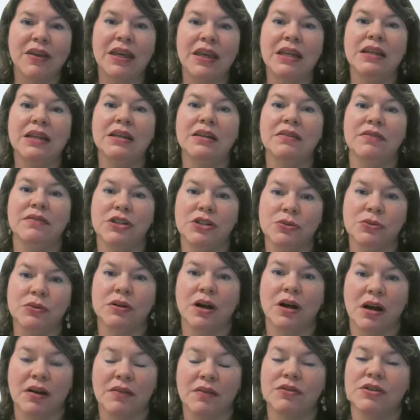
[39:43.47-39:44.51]
individual
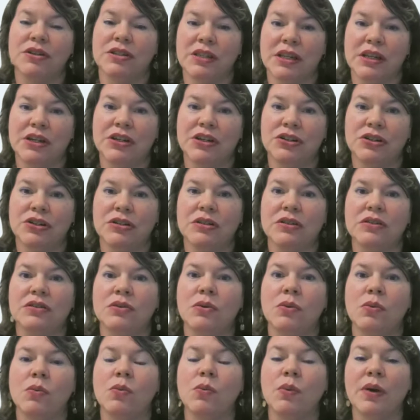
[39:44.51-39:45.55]
conversations
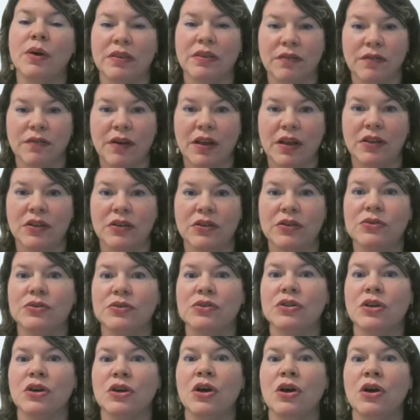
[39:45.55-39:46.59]
with
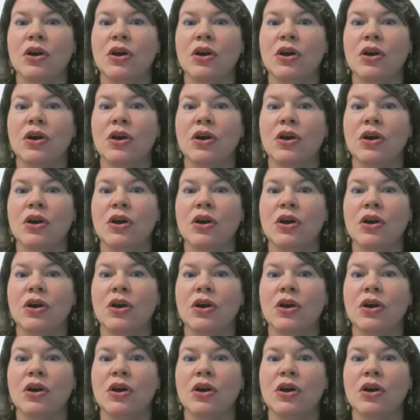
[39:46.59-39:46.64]
fellows